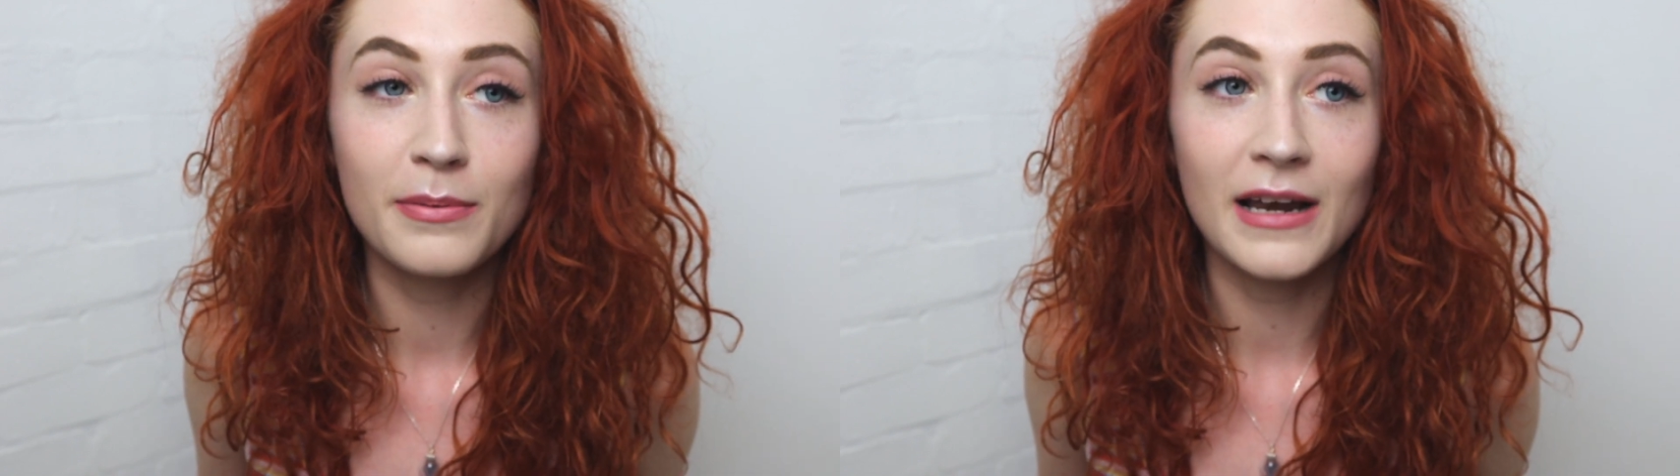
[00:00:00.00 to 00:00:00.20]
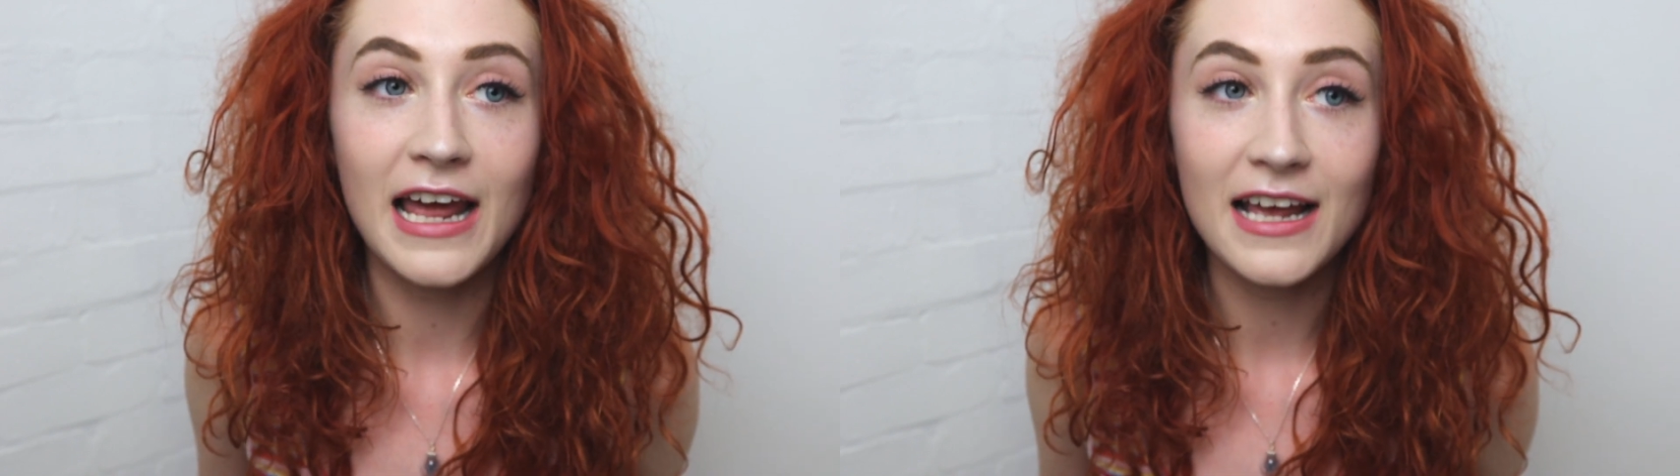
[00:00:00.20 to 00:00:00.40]

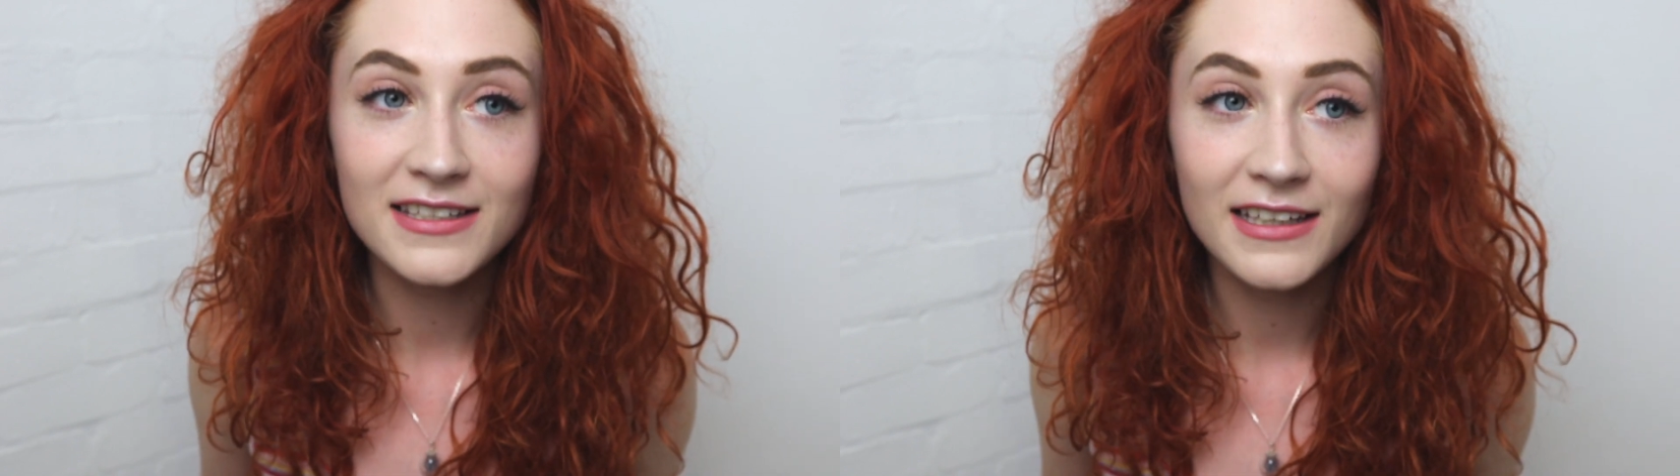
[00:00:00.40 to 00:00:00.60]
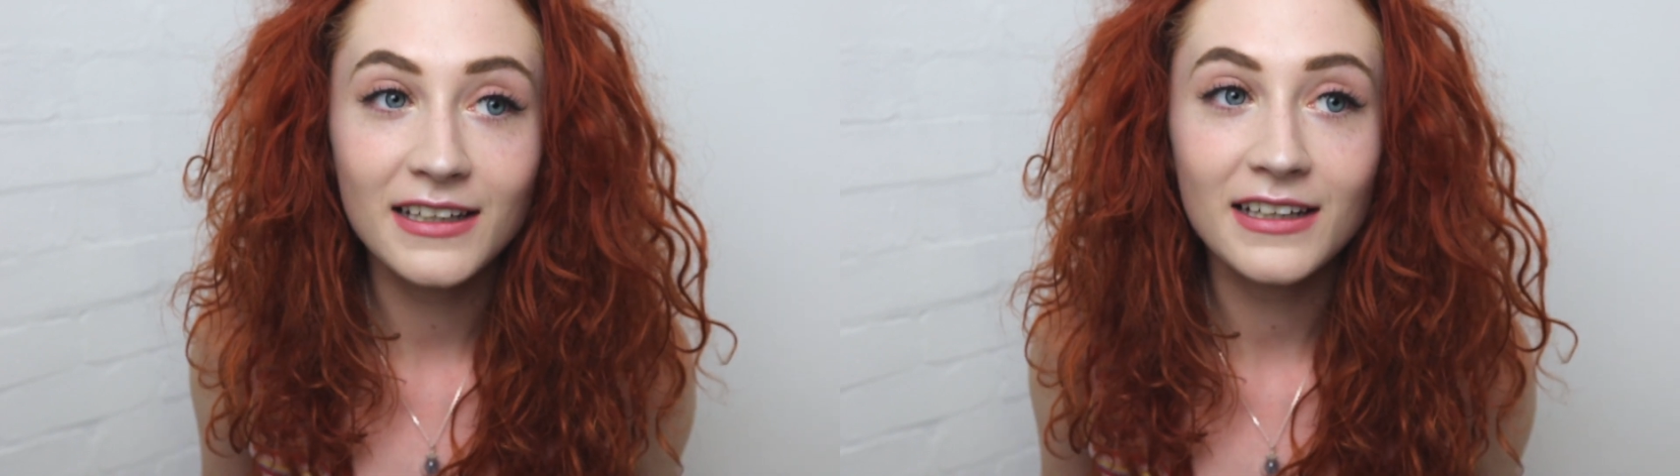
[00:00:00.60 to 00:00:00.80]

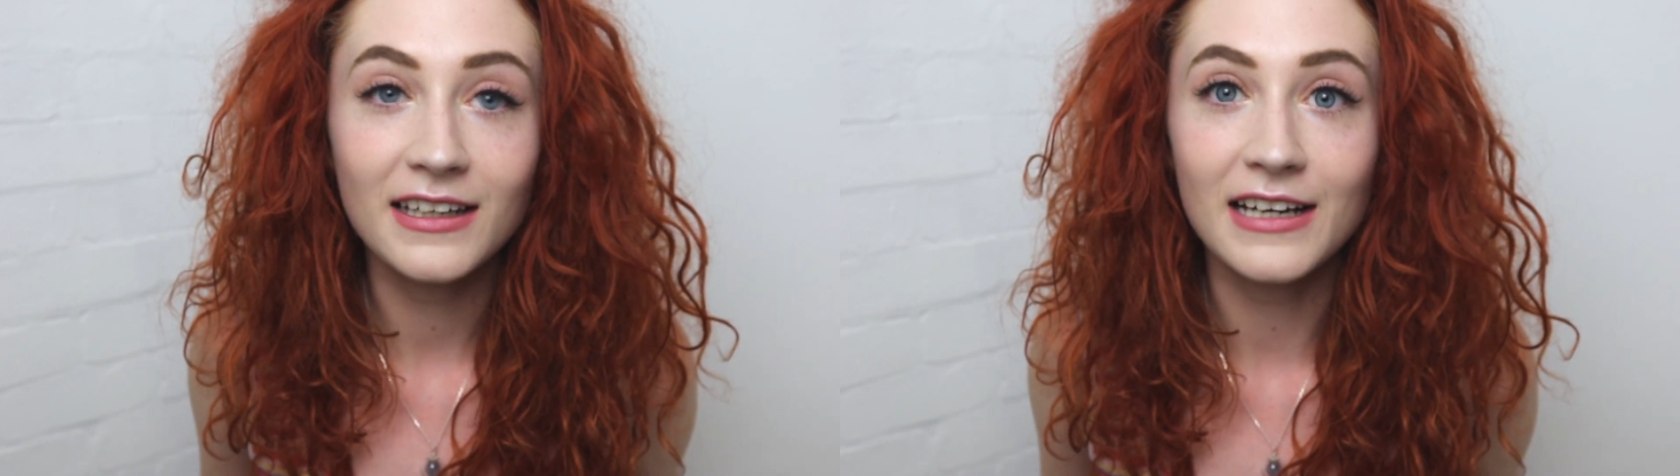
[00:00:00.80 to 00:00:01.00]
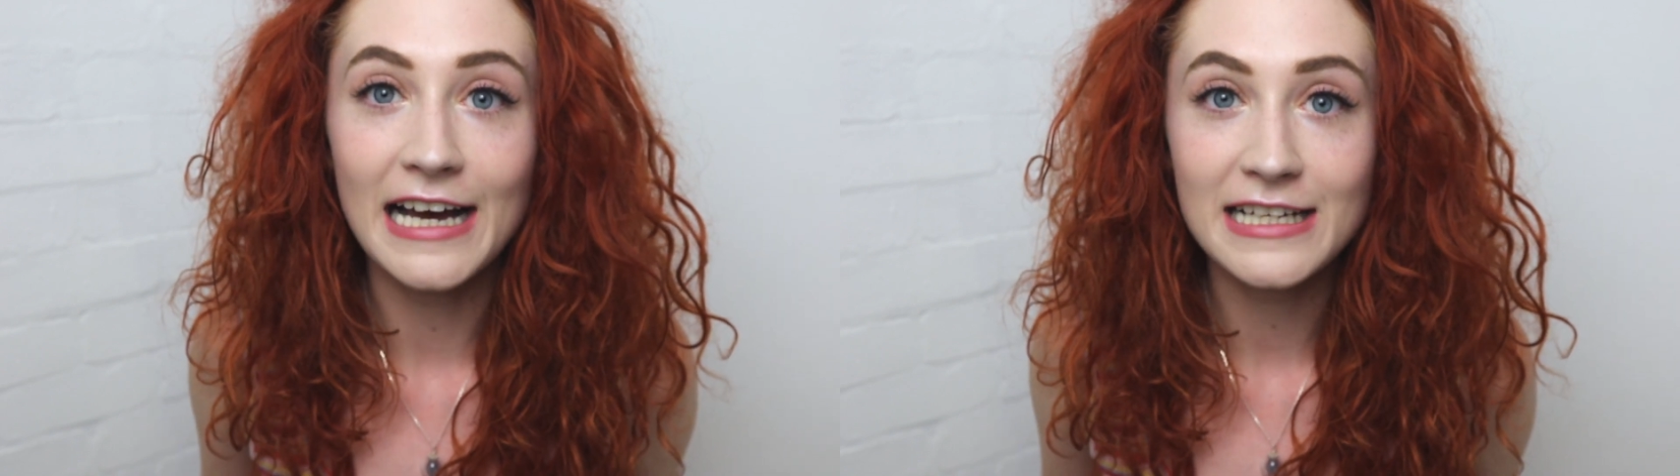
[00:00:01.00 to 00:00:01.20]
blessing
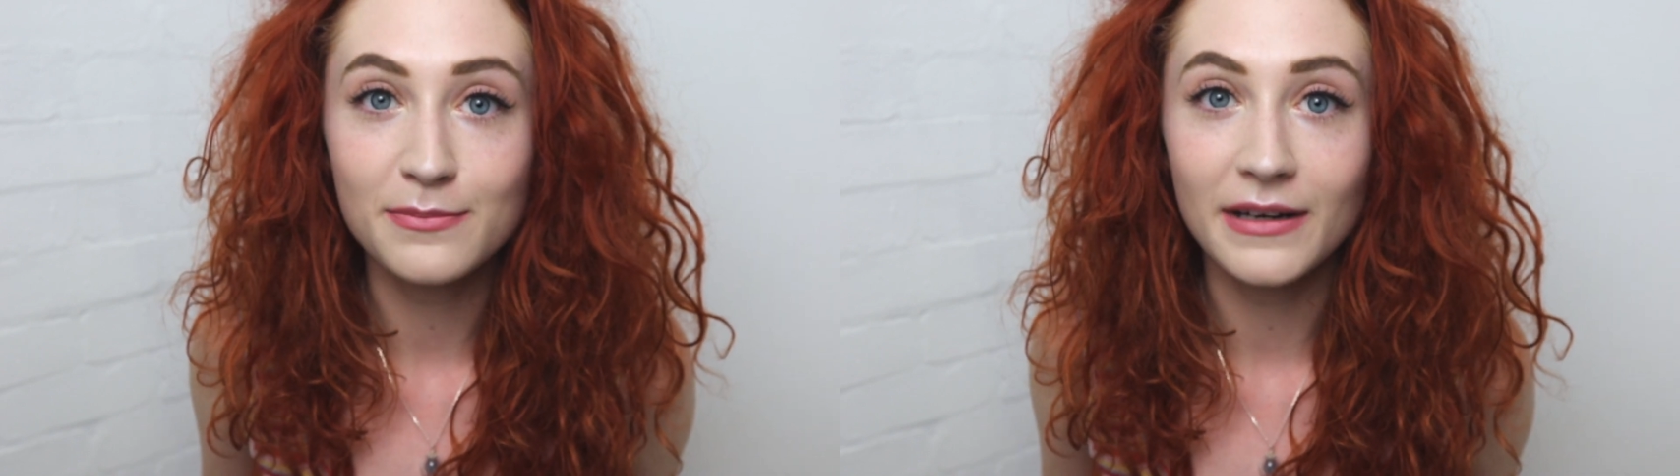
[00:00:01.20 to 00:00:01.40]
it has